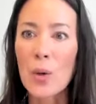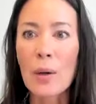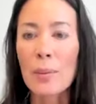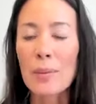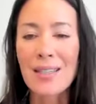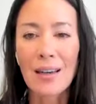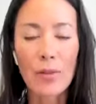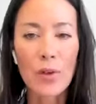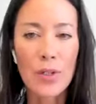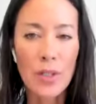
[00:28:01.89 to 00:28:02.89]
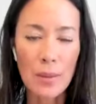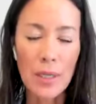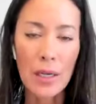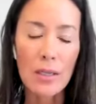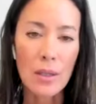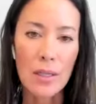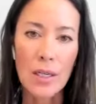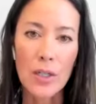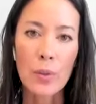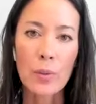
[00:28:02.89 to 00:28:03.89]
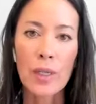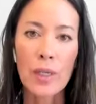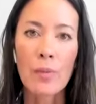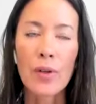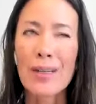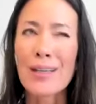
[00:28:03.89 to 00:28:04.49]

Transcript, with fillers: I would be sending for a sleep study. So that's actually really helpful.